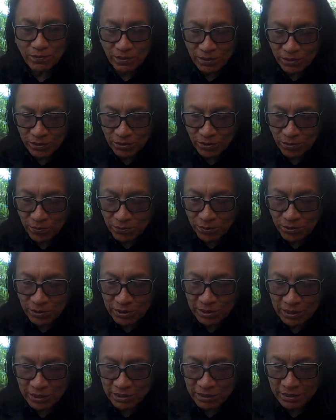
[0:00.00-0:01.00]
You do
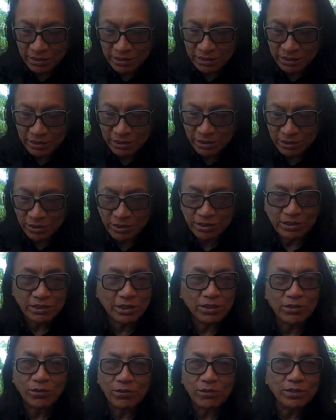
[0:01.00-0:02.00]
music,
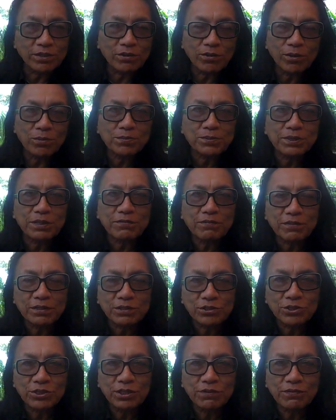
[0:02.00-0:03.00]
you know, in hopes of
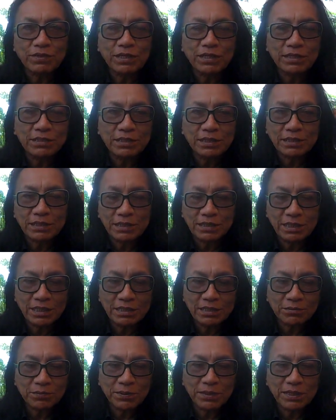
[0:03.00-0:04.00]
achieving
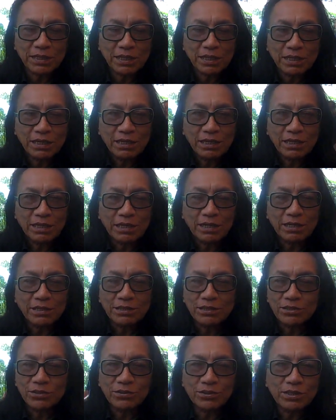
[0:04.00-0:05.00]
success, but
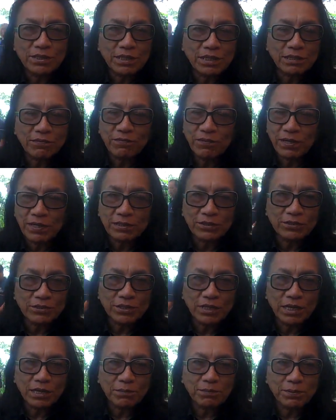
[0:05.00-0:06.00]
certain
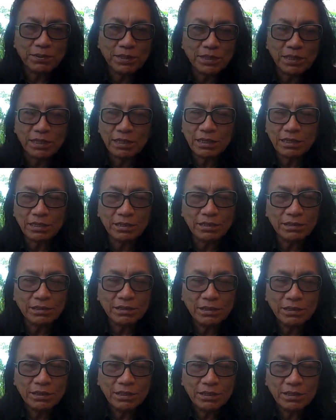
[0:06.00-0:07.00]
factors happen, like,
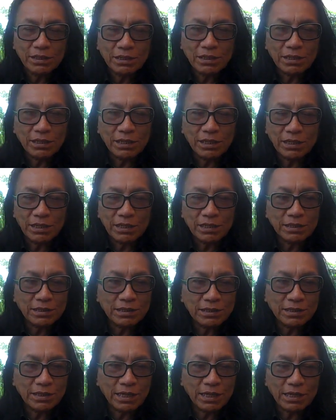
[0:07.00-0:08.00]
and
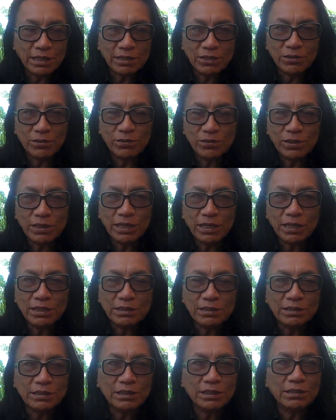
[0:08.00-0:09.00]
that you
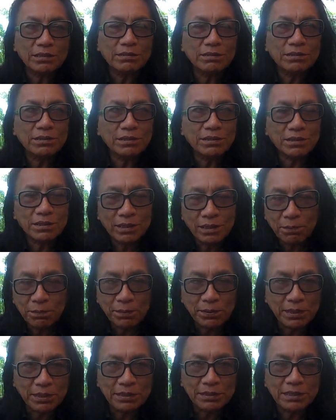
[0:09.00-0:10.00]
can't, that
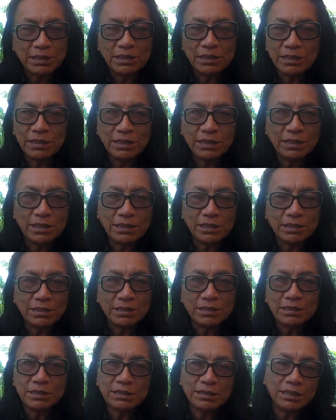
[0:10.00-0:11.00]
plays into the
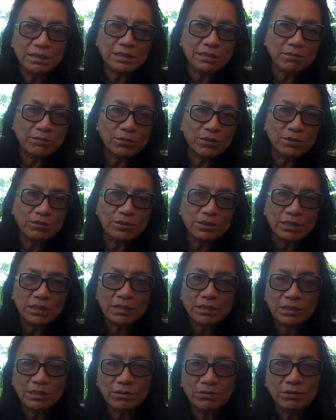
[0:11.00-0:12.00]
success of music,
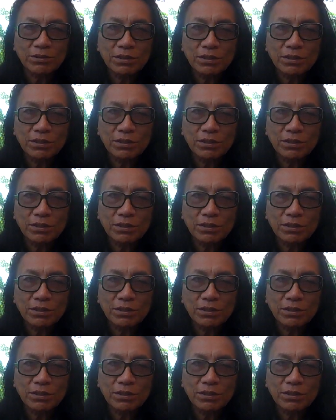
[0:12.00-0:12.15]
so.